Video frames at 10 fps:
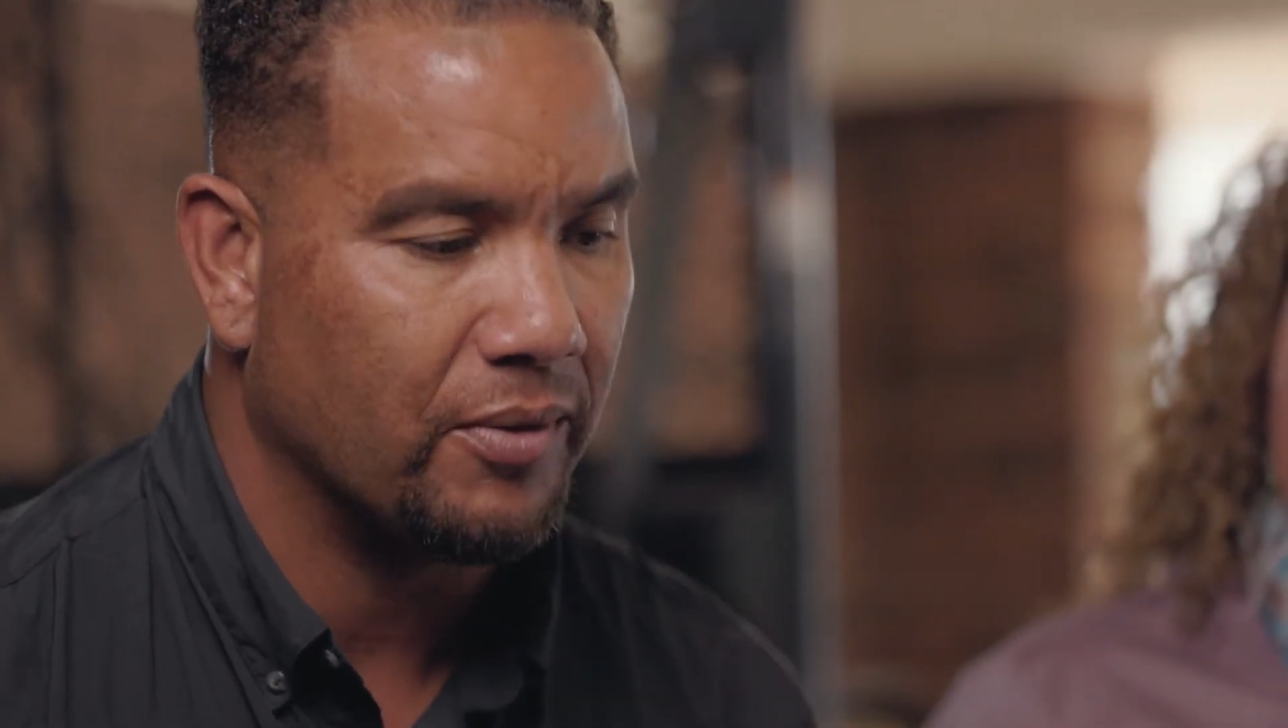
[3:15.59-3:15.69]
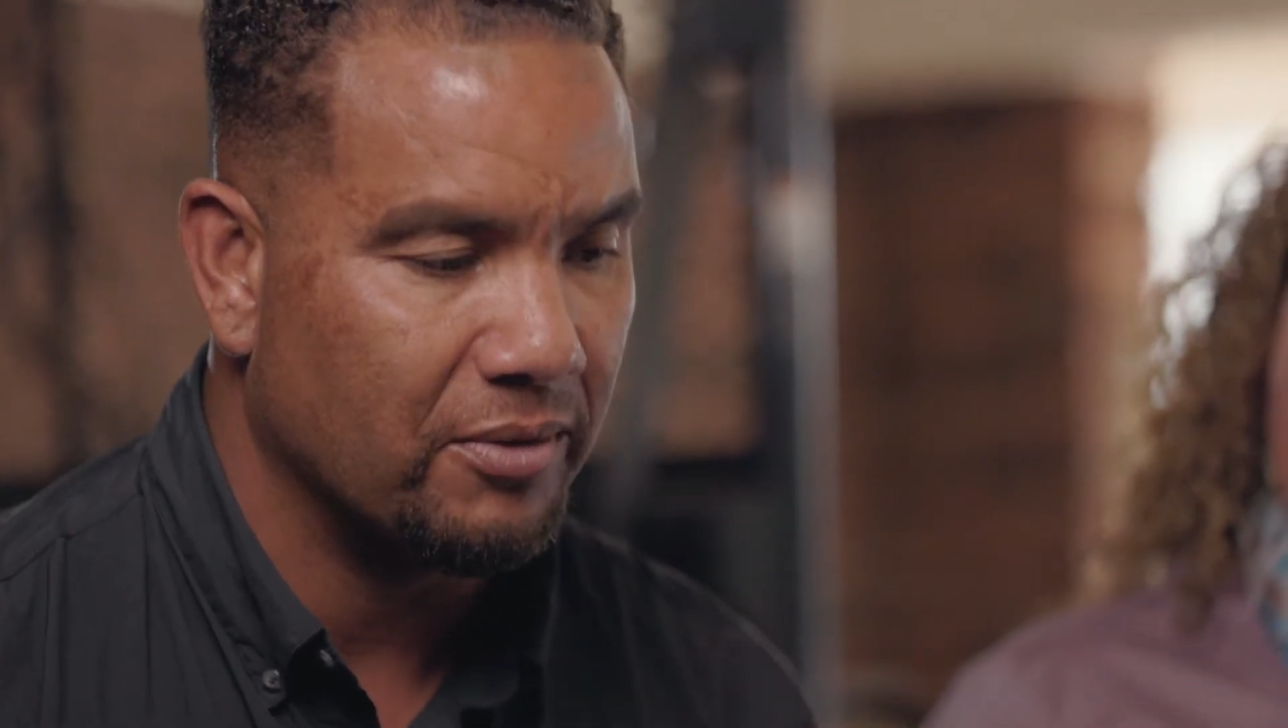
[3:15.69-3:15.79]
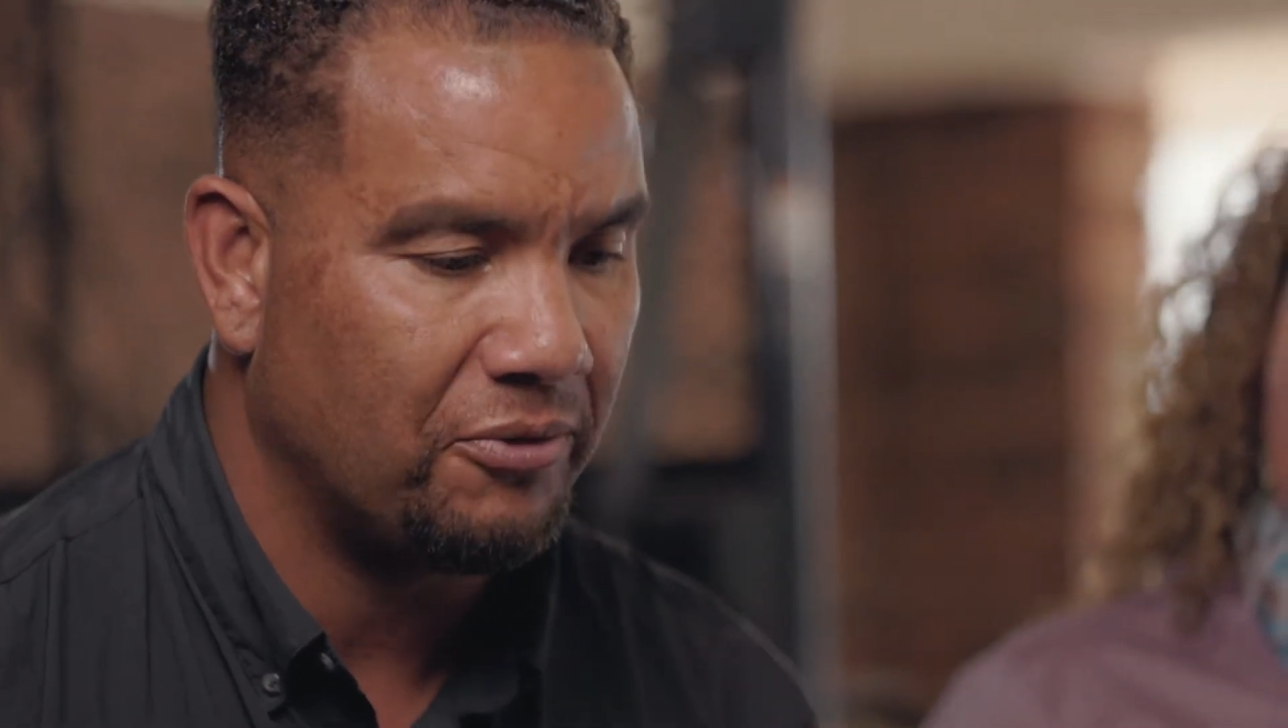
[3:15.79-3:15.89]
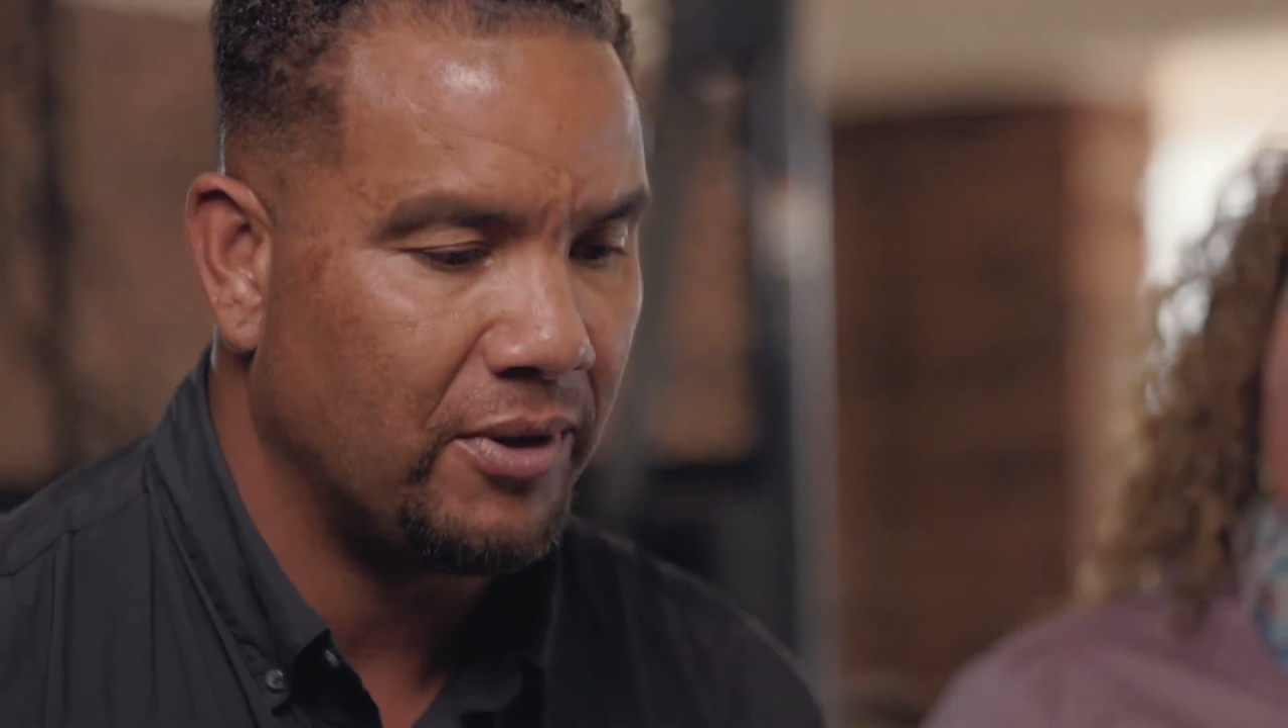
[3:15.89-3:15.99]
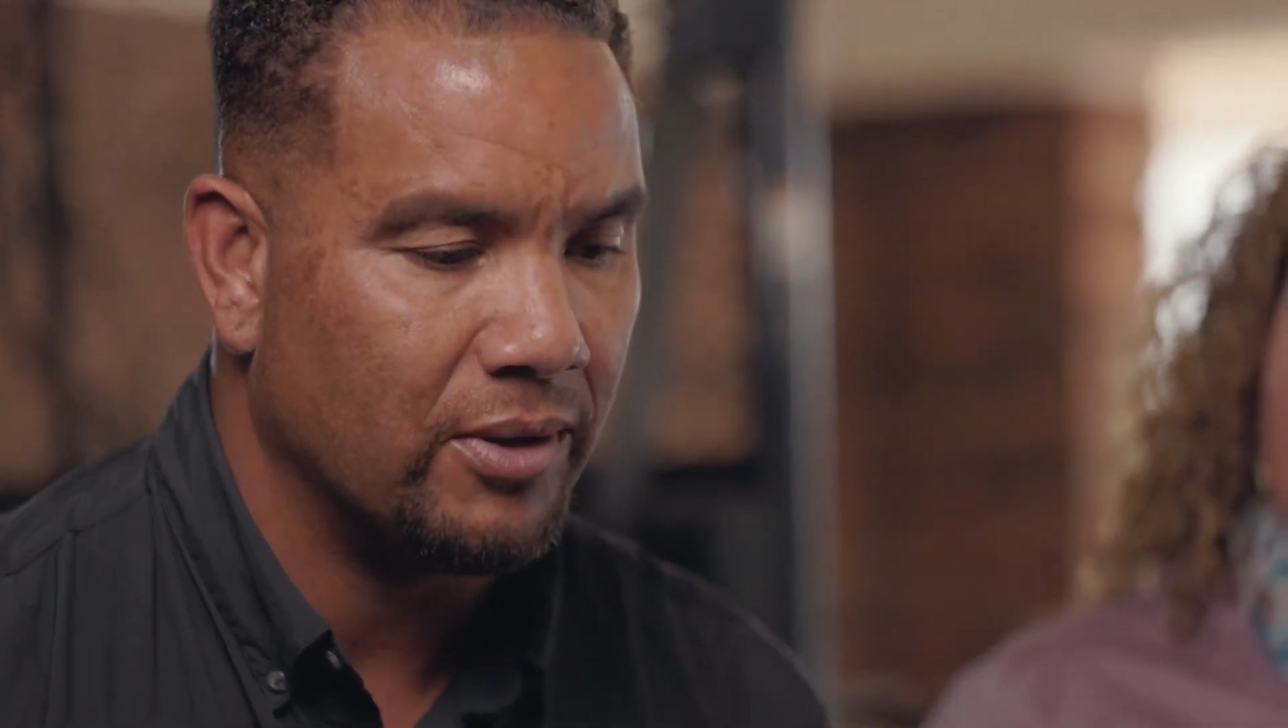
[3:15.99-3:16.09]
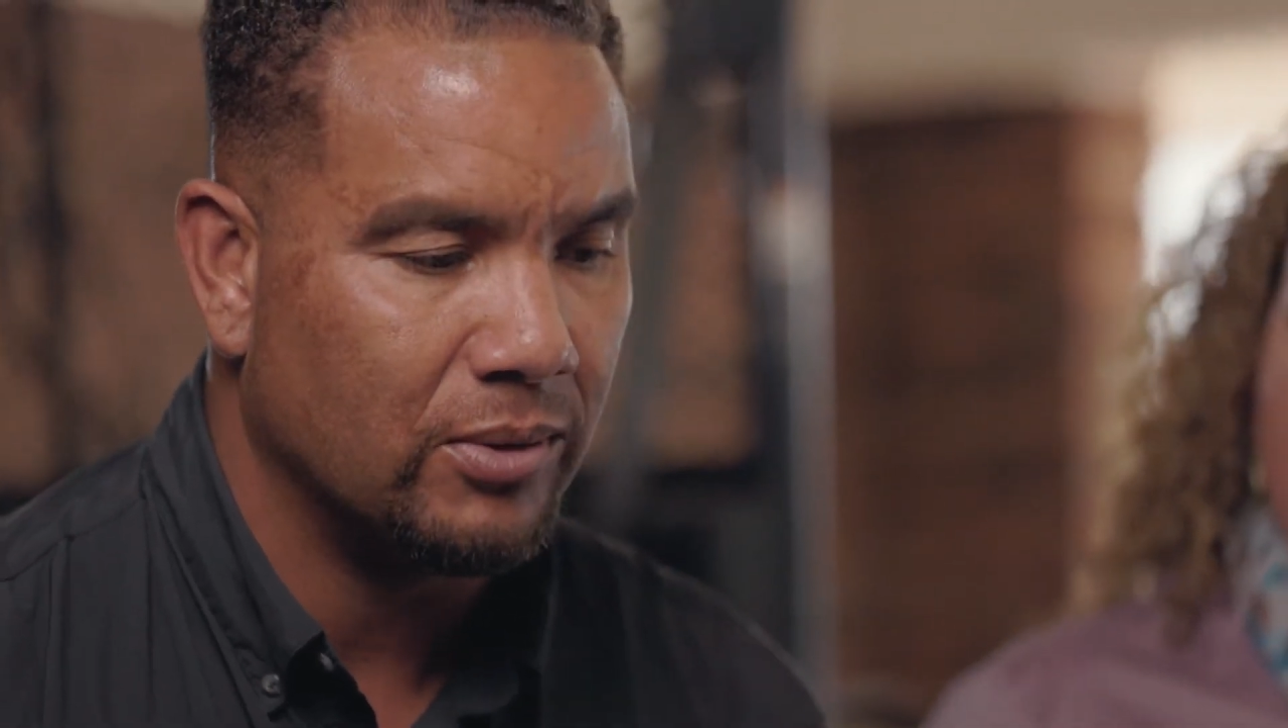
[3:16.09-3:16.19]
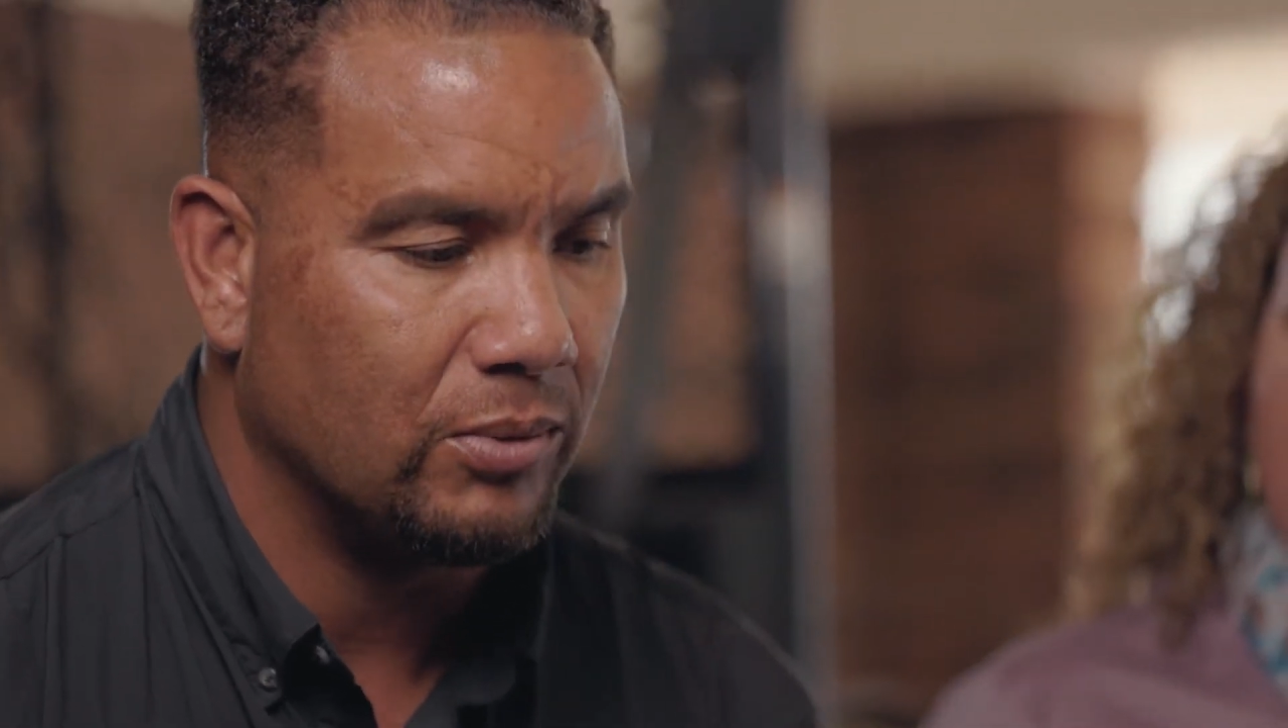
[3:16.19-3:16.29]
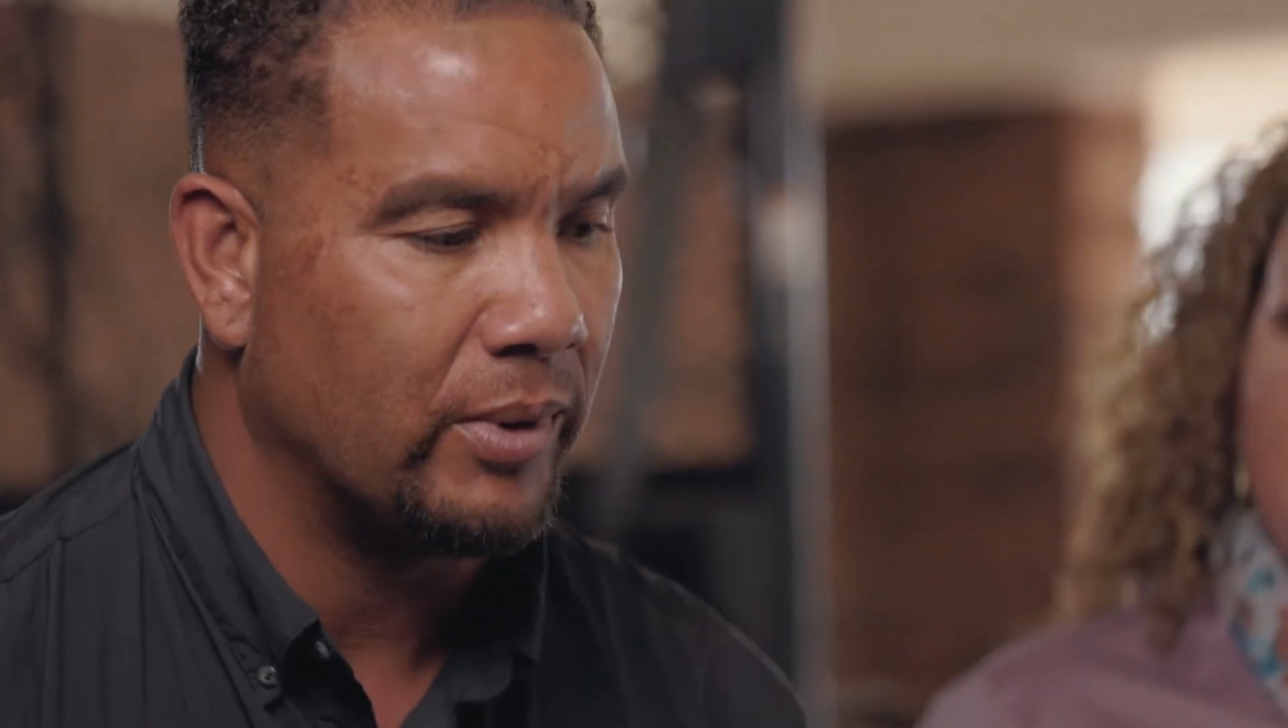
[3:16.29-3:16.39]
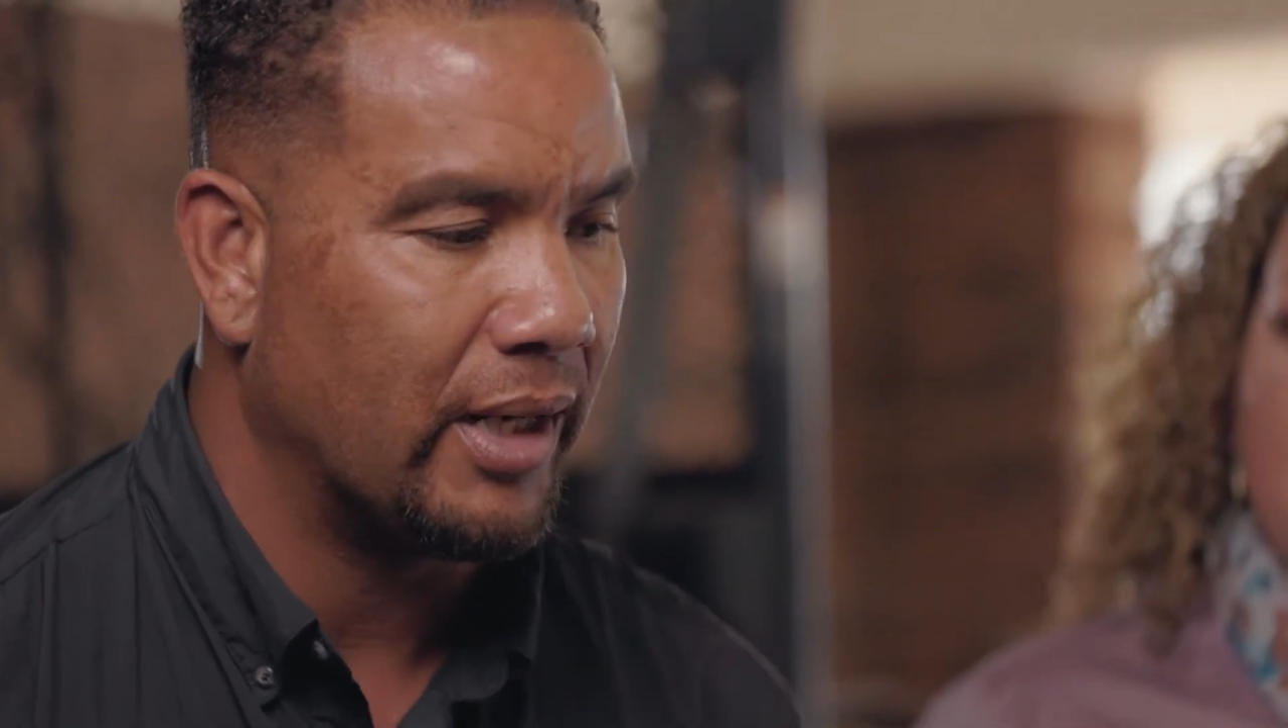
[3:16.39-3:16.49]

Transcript: of the field right.